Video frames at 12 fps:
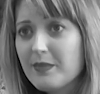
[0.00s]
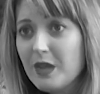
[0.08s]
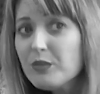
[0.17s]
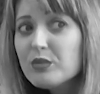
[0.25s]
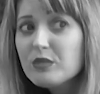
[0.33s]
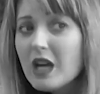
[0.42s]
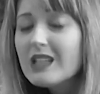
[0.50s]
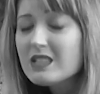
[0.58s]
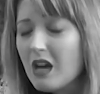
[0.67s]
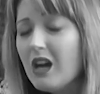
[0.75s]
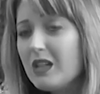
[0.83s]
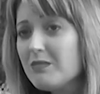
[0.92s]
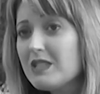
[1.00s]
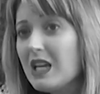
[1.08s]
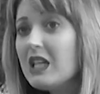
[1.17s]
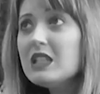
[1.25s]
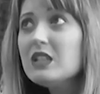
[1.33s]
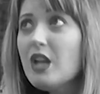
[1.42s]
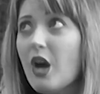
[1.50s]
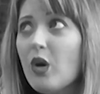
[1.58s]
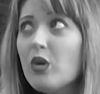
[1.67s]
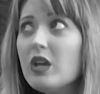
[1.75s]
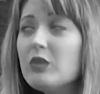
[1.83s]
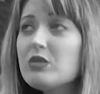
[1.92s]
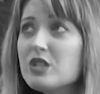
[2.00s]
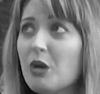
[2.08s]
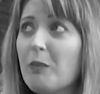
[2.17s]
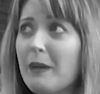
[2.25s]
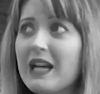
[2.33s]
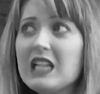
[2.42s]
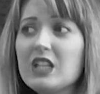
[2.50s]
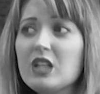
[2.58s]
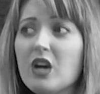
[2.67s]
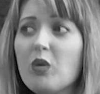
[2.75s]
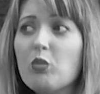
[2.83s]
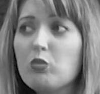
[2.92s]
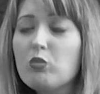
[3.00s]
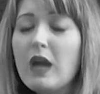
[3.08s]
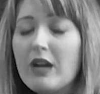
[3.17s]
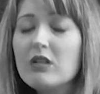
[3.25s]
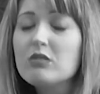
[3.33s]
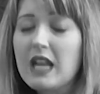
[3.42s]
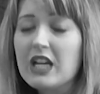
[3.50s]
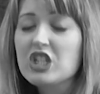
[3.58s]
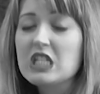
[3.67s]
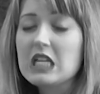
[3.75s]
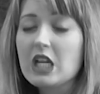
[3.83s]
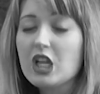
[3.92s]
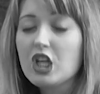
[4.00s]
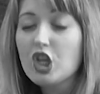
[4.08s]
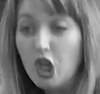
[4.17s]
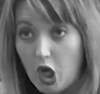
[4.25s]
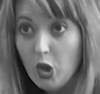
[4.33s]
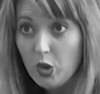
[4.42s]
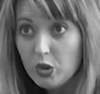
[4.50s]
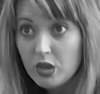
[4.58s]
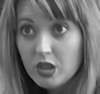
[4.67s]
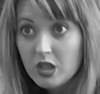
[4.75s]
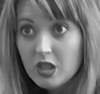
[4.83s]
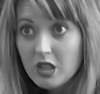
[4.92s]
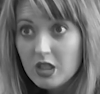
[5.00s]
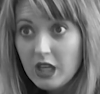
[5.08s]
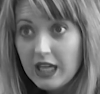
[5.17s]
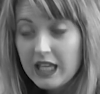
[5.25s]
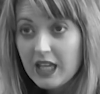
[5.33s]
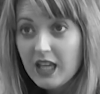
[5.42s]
It, at times. I didn't know, it was so big I didn't know where it would actually go. Like,